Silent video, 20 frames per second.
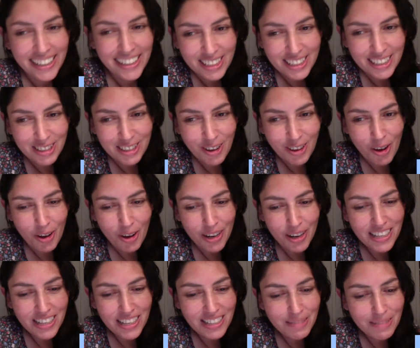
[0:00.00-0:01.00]
So
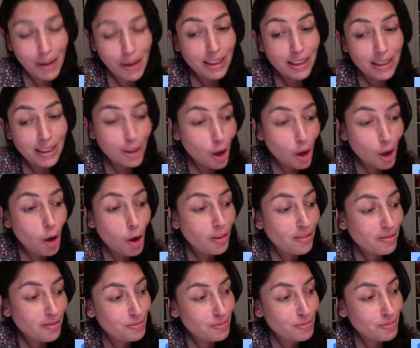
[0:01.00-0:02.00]
it's but
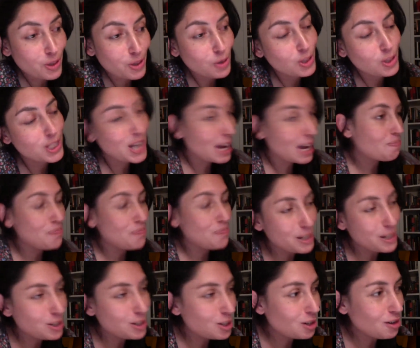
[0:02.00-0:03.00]
no to take
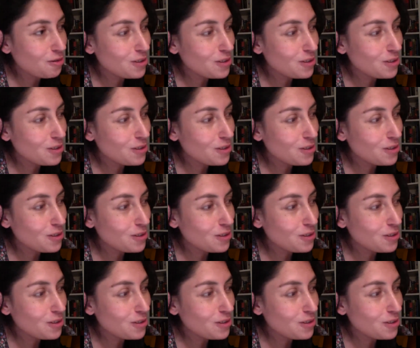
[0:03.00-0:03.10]
picture of